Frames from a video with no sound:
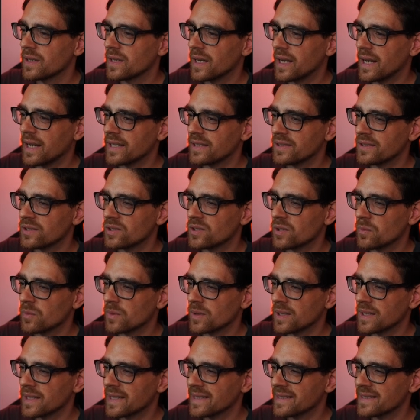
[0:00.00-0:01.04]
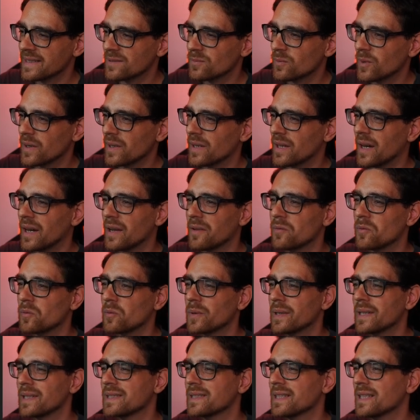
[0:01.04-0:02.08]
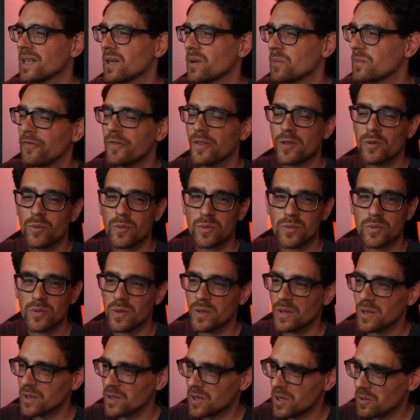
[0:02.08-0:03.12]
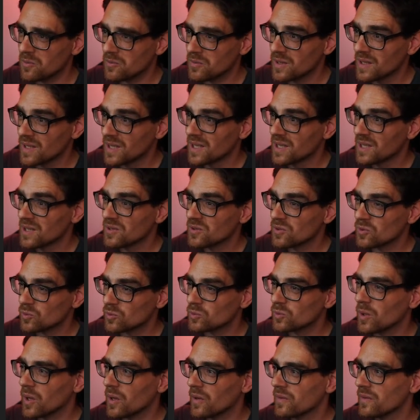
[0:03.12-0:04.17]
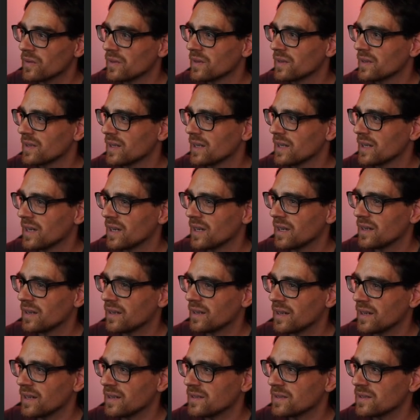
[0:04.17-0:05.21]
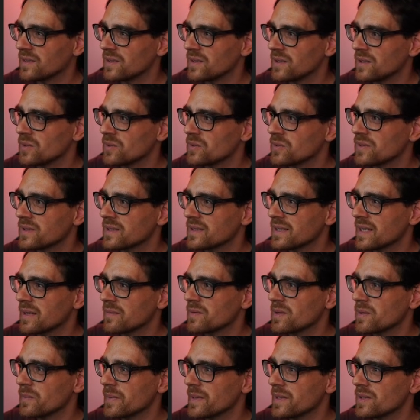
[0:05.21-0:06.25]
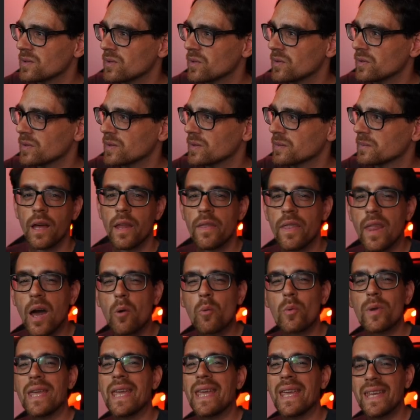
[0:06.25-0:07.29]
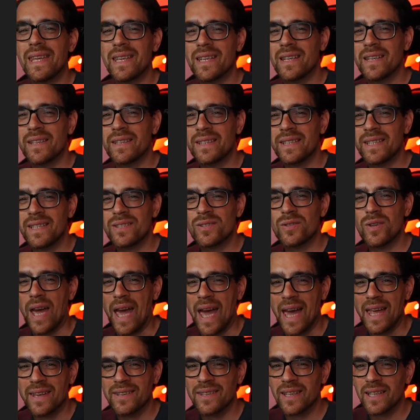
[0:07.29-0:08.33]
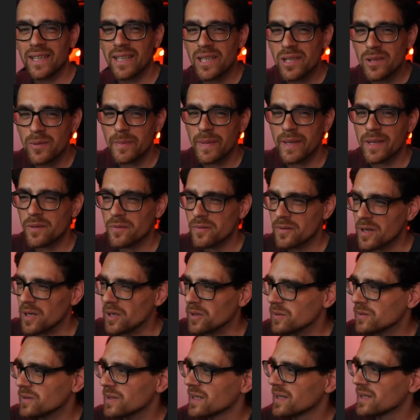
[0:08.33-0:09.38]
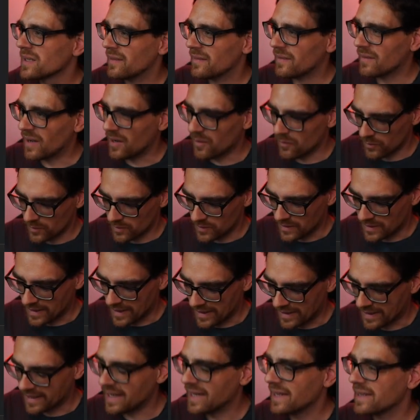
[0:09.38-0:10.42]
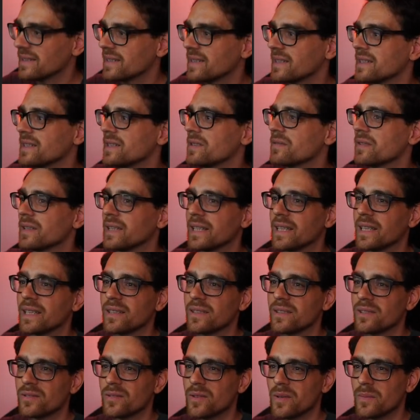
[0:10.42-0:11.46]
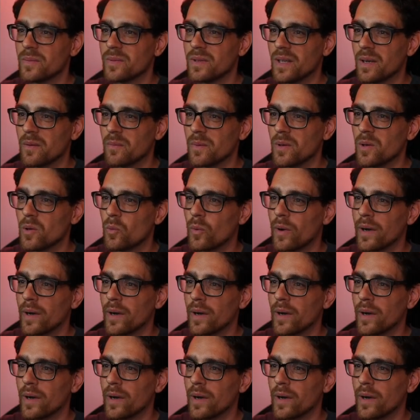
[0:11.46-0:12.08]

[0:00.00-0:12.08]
I double click this one. I've already set up Visual Studio Code to run and use this MCP server. Now we need to add a little bit of code. I will again leave a link in the description down below where